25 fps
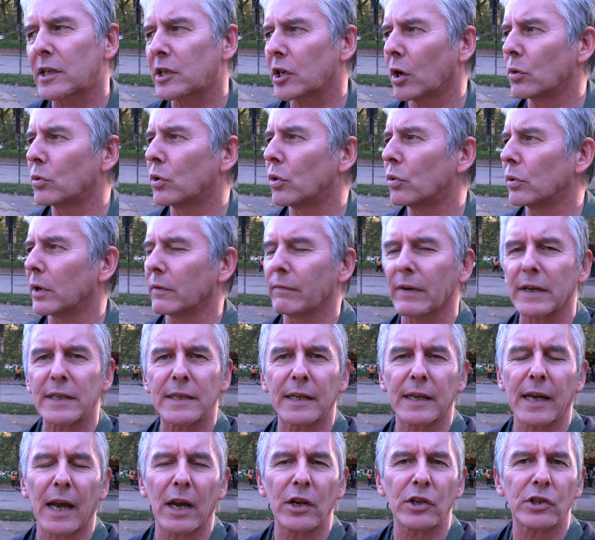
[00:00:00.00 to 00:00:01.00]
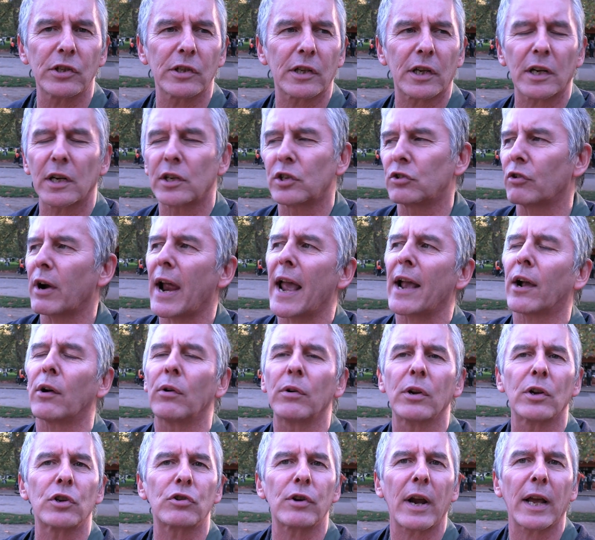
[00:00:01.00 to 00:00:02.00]
so-called investigations are going to drag
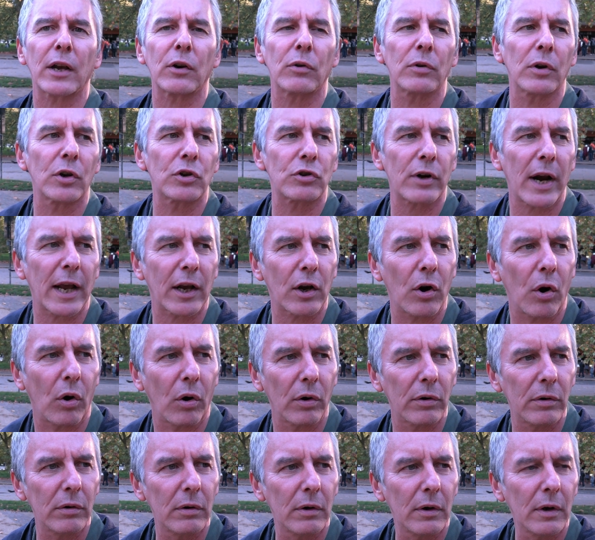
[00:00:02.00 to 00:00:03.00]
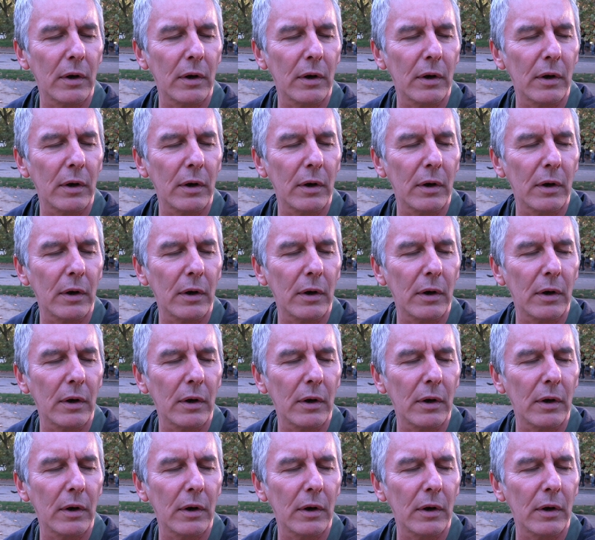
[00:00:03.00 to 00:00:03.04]
on and drag on and drag on.